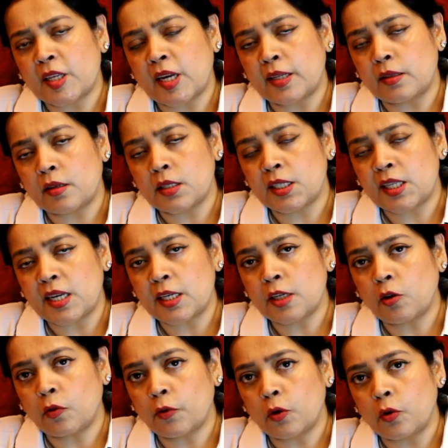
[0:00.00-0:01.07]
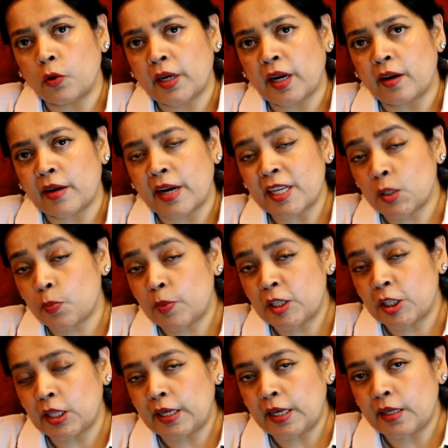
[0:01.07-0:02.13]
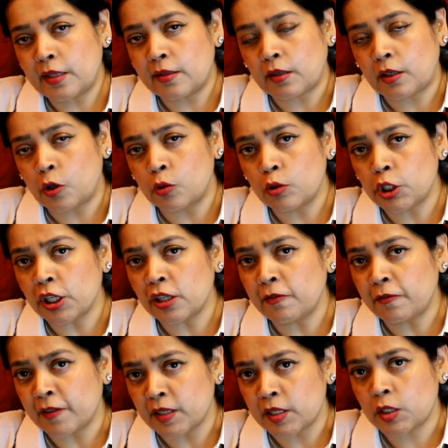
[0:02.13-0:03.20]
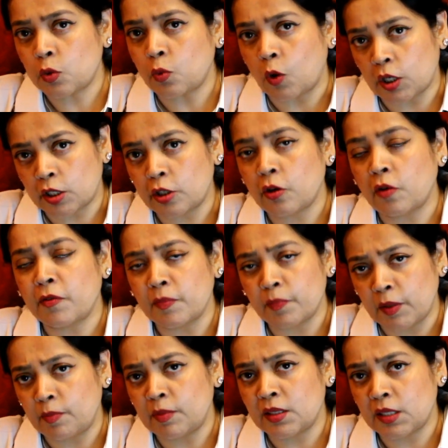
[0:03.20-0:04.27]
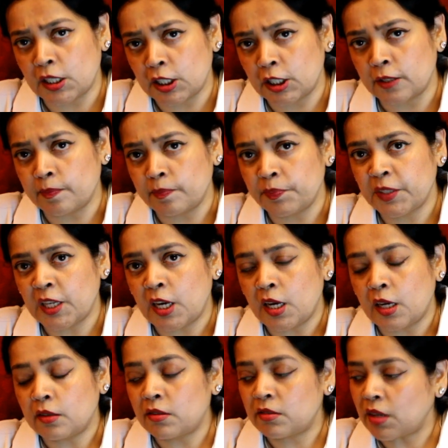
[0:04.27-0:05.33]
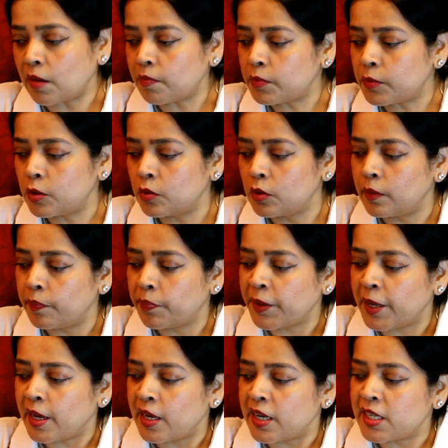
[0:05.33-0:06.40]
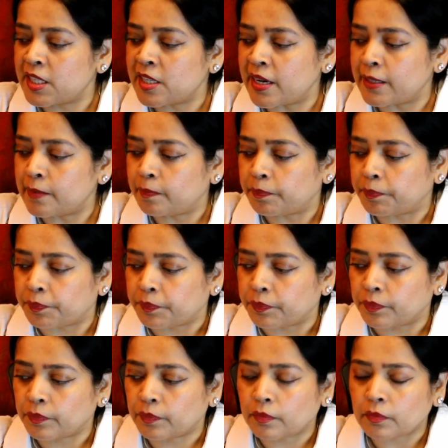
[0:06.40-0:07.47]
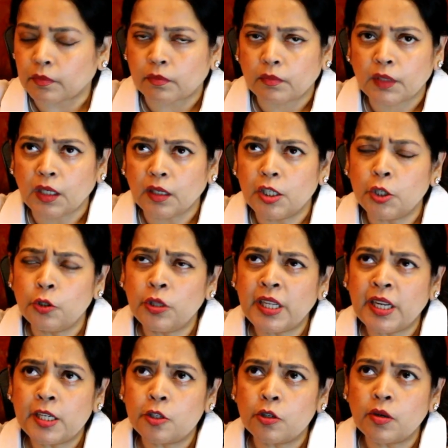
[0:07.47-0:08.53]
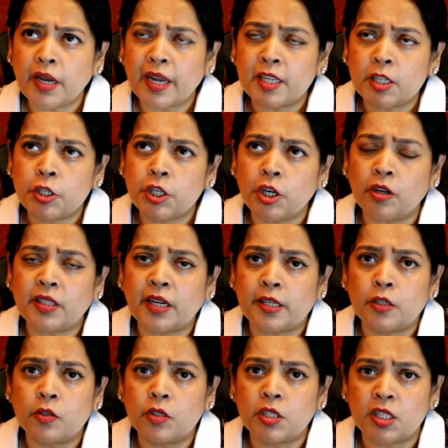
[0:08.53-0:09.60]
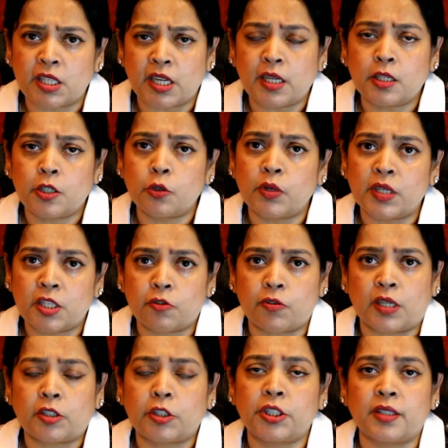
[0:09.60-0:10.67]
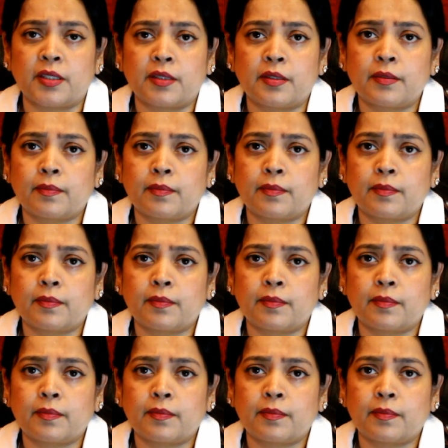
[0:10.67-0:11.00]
and the setting of the OKR, especially in the crucial first quarter of implementation, the thumb rule is that you need to ensure that you stick to a structure.